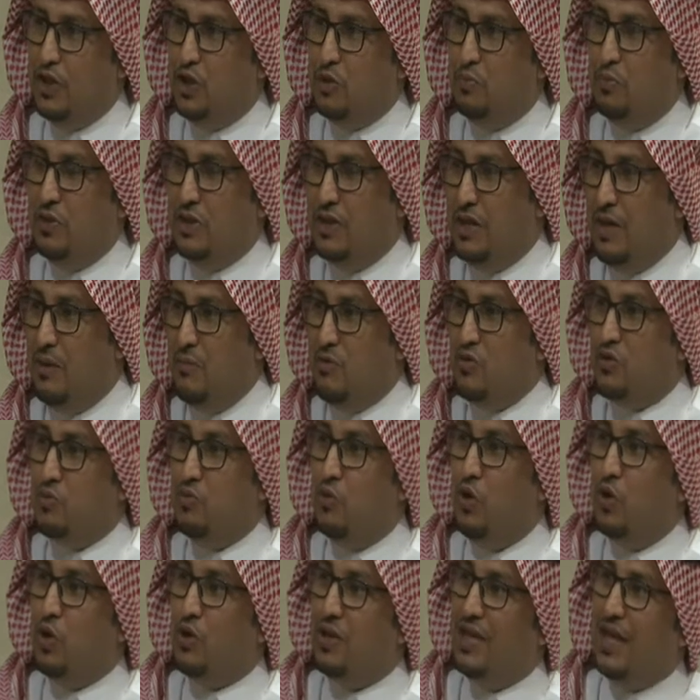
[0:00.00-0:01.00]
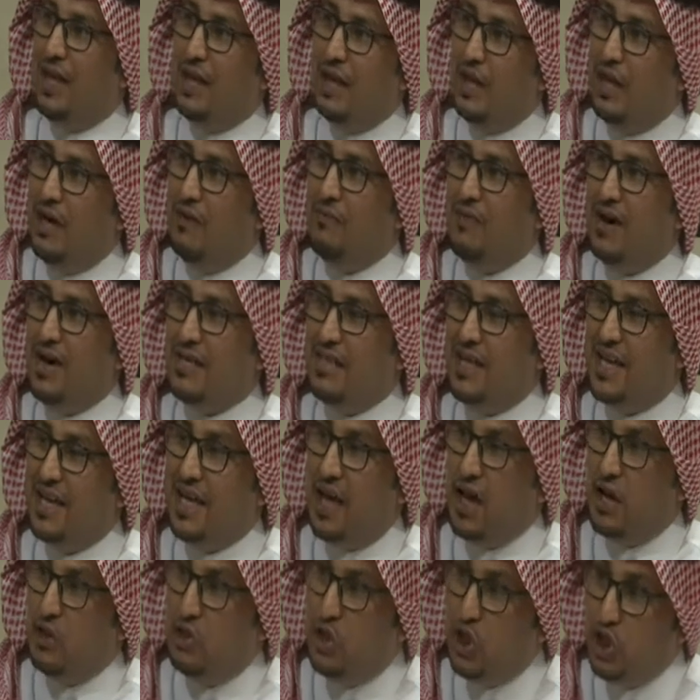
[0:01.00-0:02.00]
It becomes more than love as an
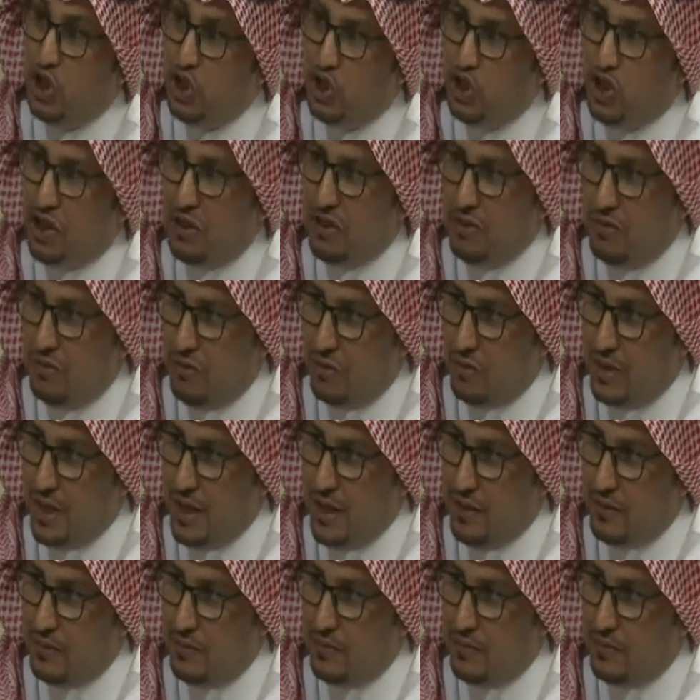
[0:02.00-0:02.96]
addiction. You know that?